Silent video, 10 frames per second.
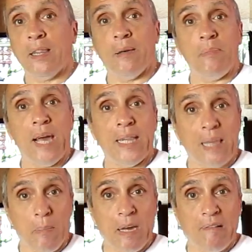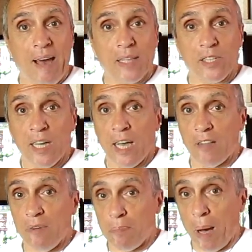them there Democrats,
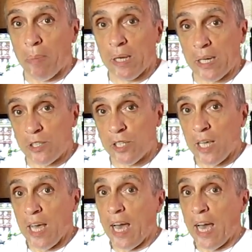and Republicans.